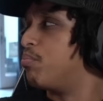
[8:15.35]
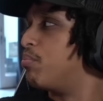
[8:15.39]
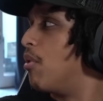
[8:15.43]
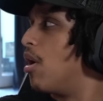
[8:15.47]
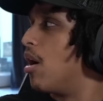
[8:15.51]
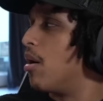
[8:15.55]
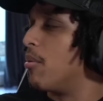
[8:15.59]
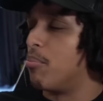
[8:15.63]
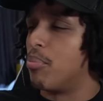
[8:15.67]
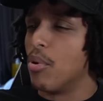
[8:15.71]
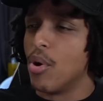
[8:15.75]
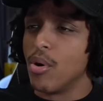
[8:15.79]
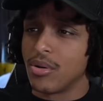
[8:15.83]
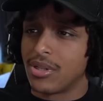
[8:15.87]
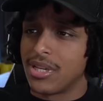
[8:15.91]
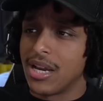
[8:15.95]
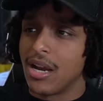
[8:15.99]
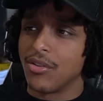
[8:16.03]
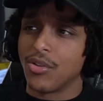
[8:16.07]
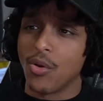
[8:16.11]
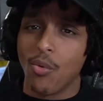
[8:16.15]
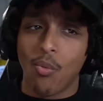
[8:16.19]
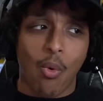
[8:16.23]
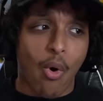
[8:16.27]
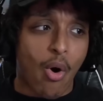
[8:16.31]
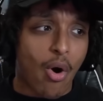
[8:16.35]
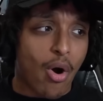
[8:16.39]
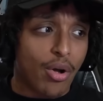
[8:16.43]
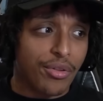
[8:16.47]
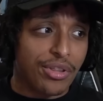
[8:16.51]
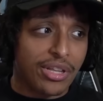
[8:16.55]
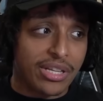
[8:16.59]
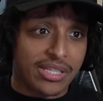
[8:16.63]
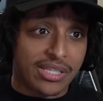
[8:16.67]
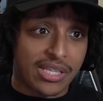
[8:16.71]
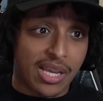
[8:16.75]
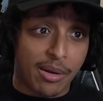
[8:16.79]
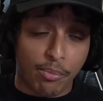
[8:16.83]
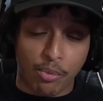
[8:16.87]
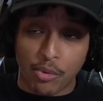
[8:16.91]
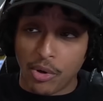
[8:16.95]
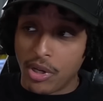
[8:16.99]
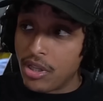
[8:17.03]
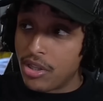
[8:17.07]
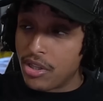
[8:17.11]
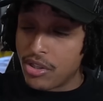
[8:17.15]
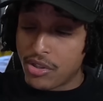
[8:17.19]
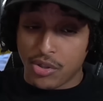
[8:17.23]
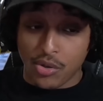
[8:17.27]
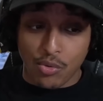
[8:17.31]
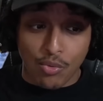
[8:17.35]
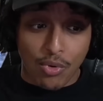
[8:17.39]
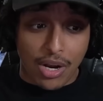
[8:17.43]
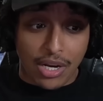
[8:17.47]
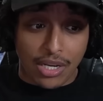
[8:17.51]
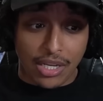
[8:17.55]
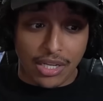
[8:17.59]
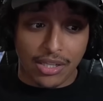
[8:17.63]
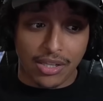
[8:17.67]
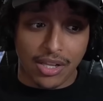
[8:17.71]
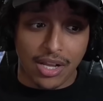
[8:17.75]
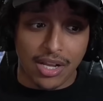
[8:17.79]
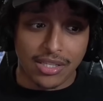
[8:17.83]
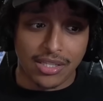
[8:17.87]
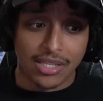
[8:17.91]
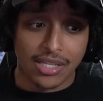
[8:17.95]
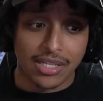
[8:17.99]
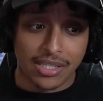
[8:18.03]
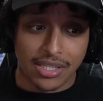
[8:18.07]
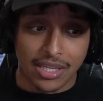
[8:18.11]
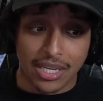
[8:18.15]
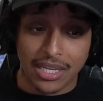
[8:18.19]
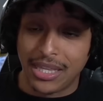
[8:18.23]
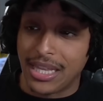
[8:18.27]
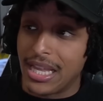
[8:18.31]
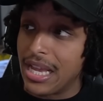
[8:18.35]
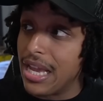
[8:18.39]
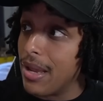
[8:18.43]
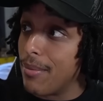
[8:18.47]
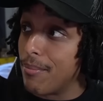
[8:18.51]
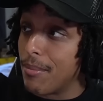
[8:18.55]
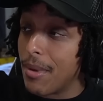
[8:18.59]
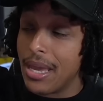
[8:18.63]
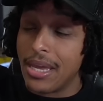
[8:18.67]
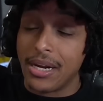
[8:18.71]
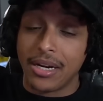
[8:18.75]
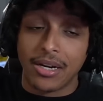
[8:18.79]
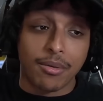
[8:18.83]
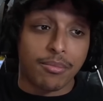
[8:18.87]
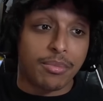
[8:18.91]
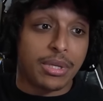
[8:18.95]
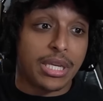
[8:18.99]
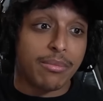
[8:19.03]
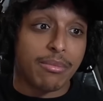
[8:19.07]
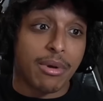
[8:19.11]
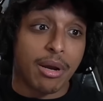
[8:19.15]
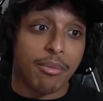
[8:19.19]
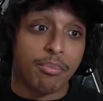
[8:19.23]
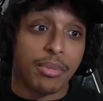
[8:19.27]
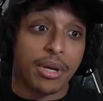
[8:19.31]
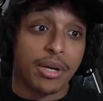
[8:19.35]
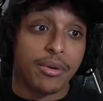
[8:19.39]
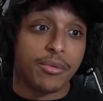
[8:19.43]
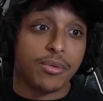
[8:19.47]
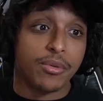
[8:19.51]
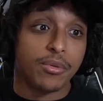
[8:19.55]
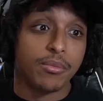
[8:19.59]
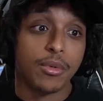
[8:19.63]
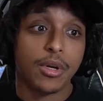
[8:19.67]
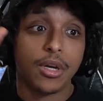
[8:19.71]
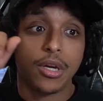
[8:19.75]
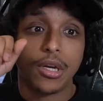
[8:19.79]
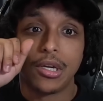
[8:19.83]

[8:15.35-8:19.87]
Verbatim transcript: uh, broke down the wall that separated the two walk-in closets and that ended up being my bedroom